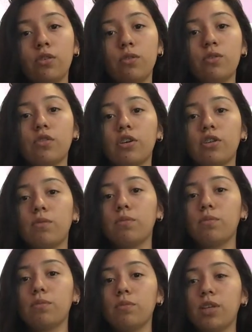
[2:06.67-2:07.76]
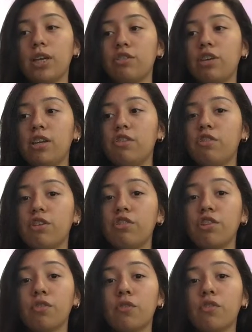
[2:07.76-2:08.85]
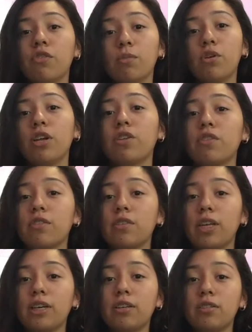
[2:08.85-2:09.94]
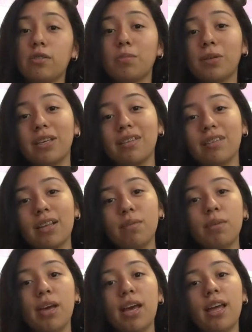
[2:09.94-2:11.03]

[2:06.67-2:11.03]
you start like changing just for someone else like to please them.